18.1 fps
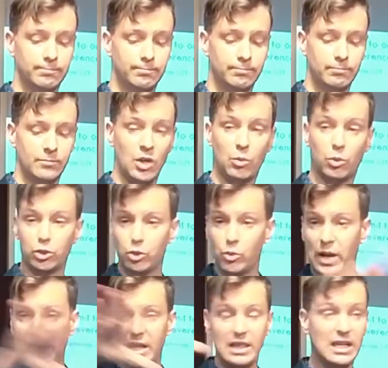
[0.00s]
It will do
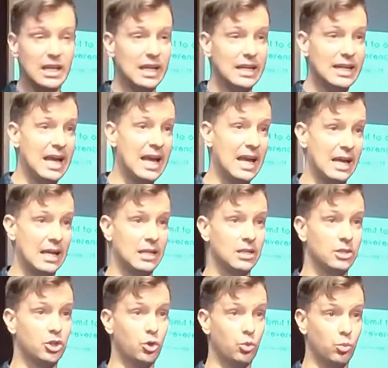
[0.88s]
anything it can to